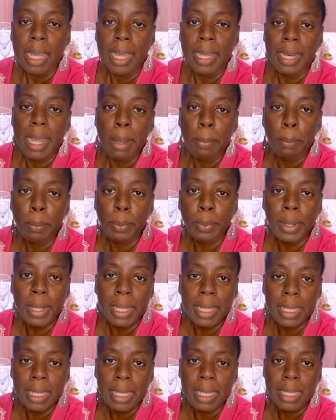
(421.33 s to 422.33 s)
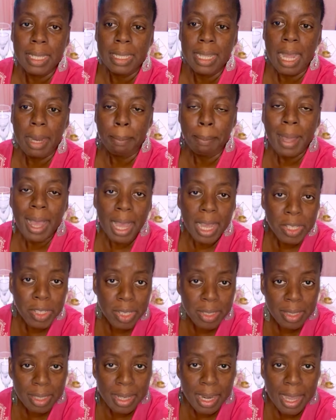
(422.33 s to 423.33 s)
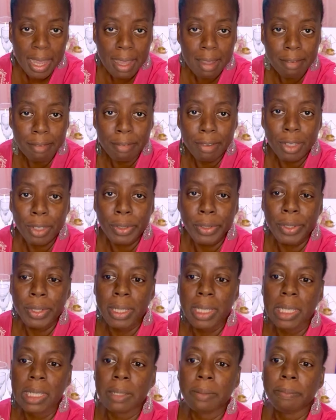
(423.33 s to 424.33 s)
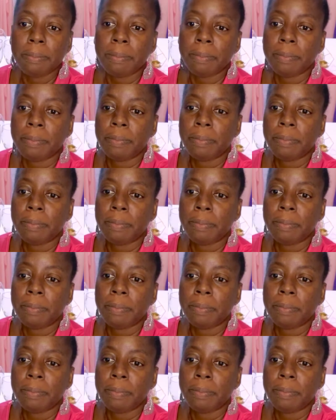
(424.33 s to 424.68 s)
And I bring that passion that I have for learning,